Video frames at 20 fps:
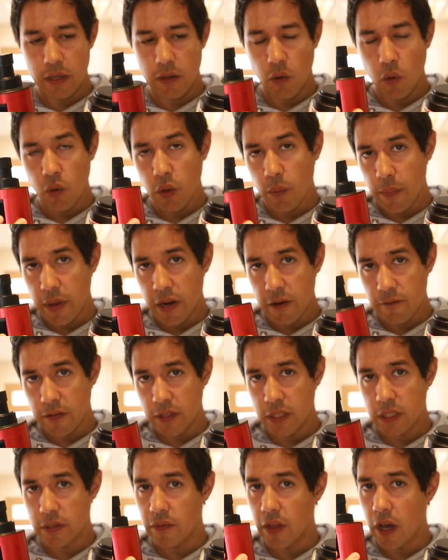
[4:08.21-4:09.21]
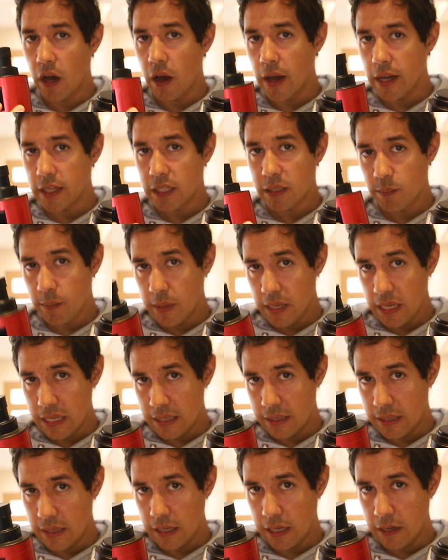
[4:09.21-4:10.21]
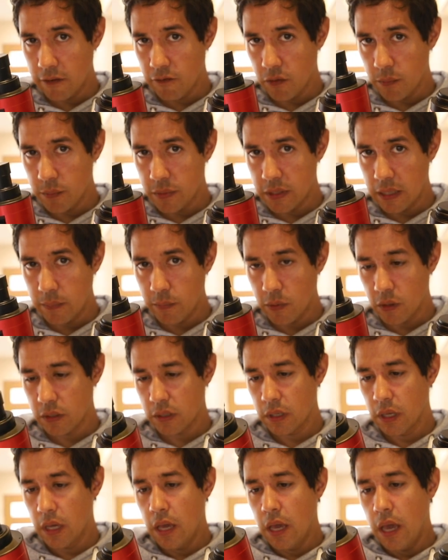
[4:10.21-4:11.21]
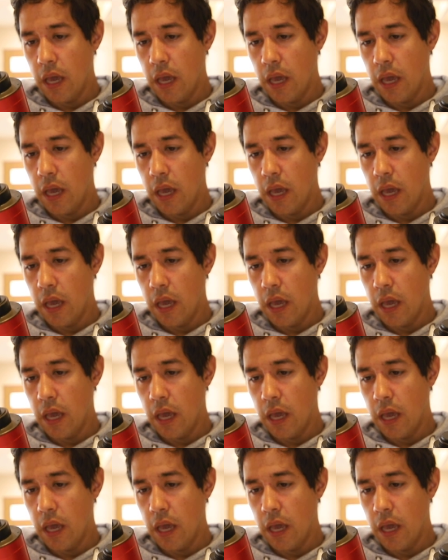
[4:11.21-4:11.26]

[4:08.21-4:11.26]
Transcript: all the benefits of the high speed that you get from CMOS,